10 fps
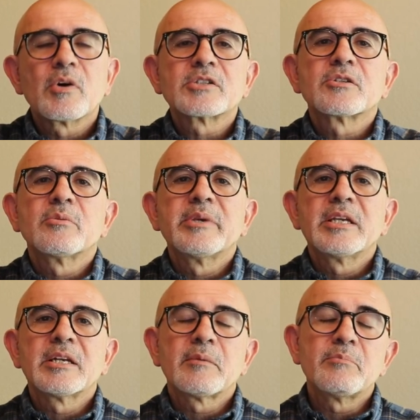was to
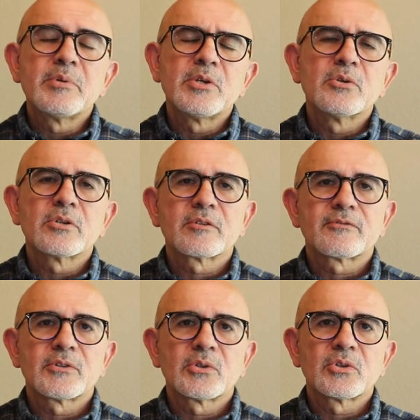be in a
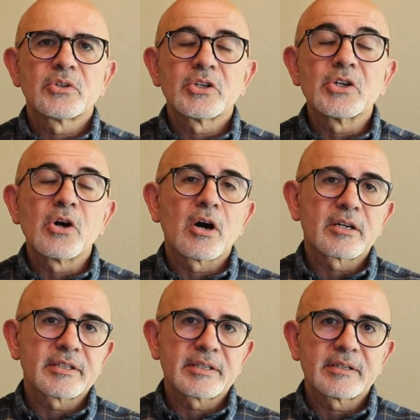beautiful
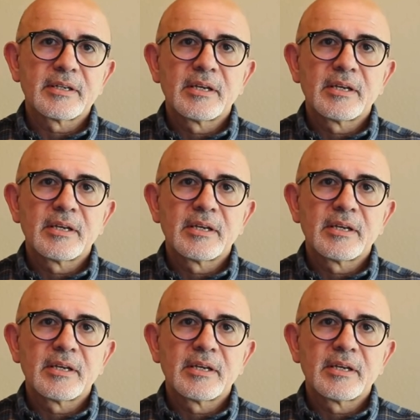garden,